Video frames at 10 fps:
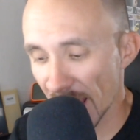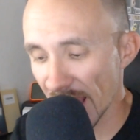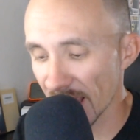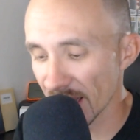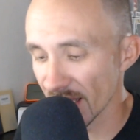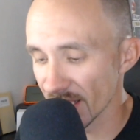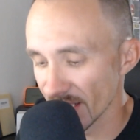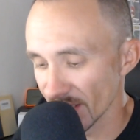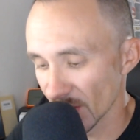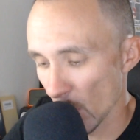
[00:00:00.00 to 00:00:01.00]
It
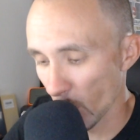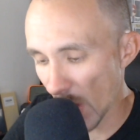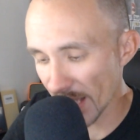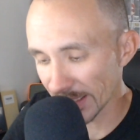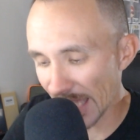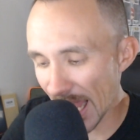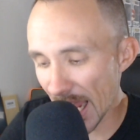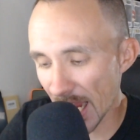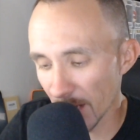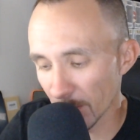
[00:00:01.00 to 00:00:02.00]
is, what
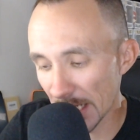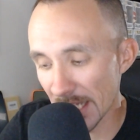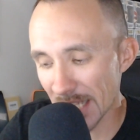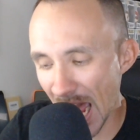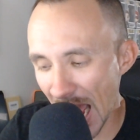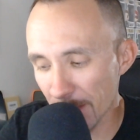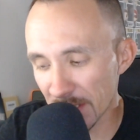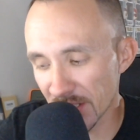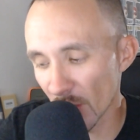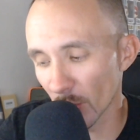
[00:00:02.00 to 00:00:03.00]
game is
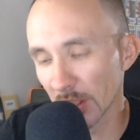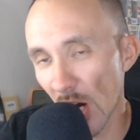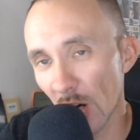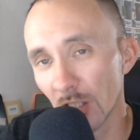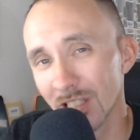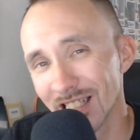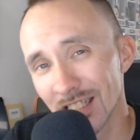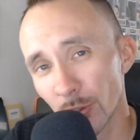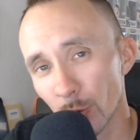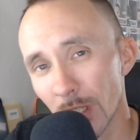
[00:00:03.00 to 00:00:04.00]
Hybrid Steel currently
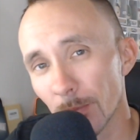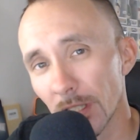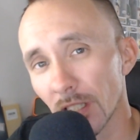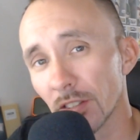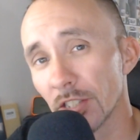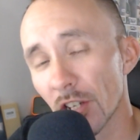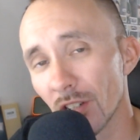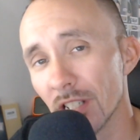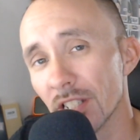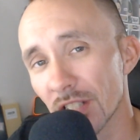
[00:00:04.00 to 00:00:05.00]
streaming
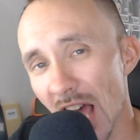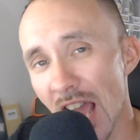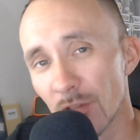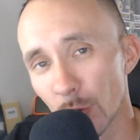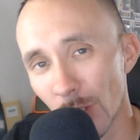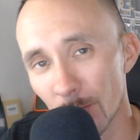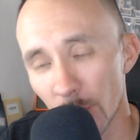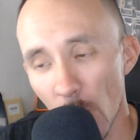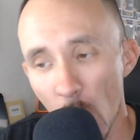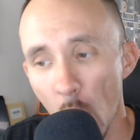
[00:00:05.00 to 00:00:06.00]
during his live
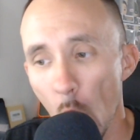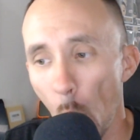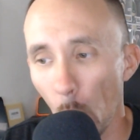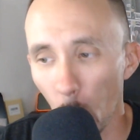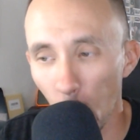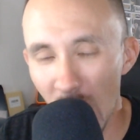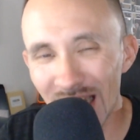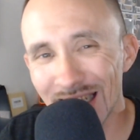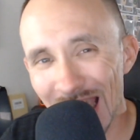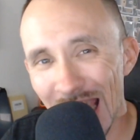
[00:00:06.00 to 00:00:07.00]
streams?
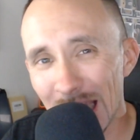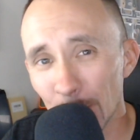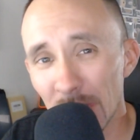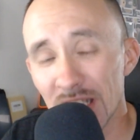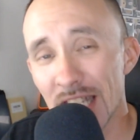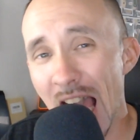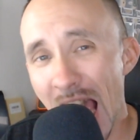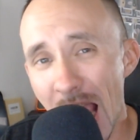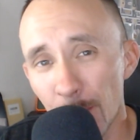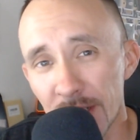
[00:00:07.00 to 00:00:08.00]
What game is
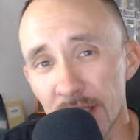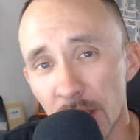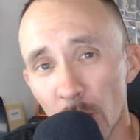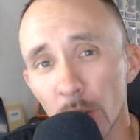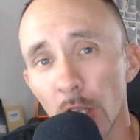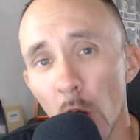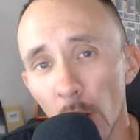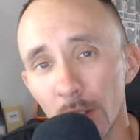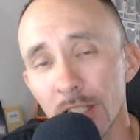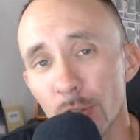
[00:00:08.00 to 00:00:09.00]
Hybrid Steel
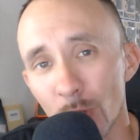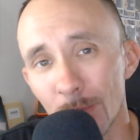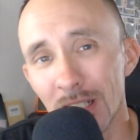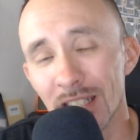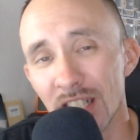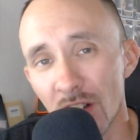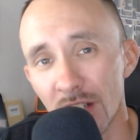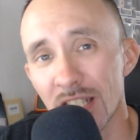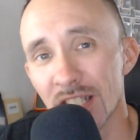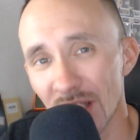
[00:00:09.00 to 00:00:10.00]
currently streaming during
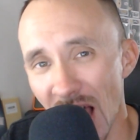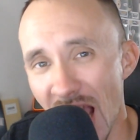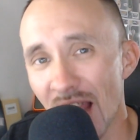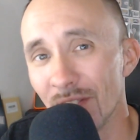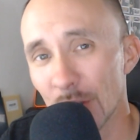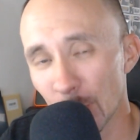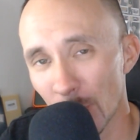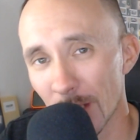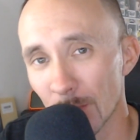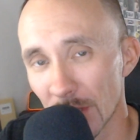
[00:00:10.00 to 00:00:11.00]
his live
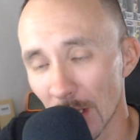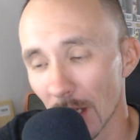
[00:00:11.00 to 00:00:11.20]
streams?